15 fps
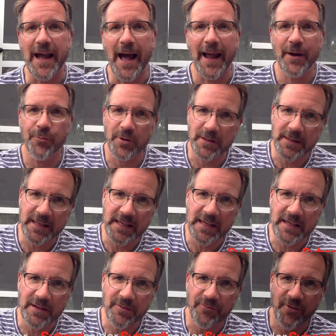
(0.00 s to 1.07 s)
I will
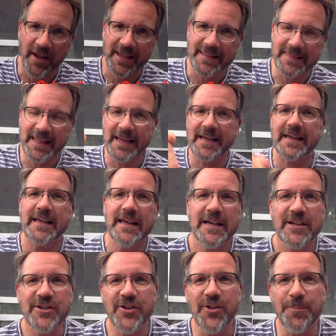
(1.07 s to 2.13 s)
leave a link
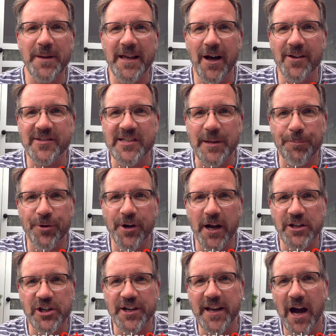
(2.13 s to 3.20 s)
to the BLC
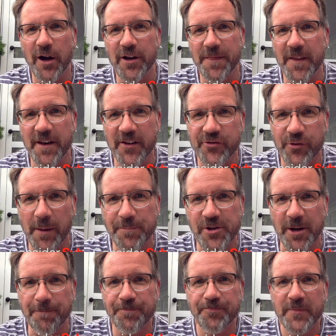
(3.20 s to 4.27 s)
production down in the
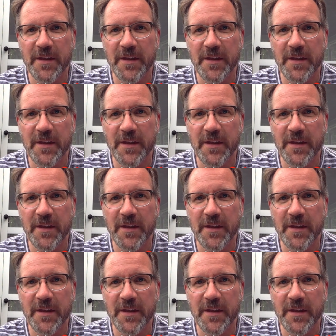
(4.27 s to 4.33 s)
description.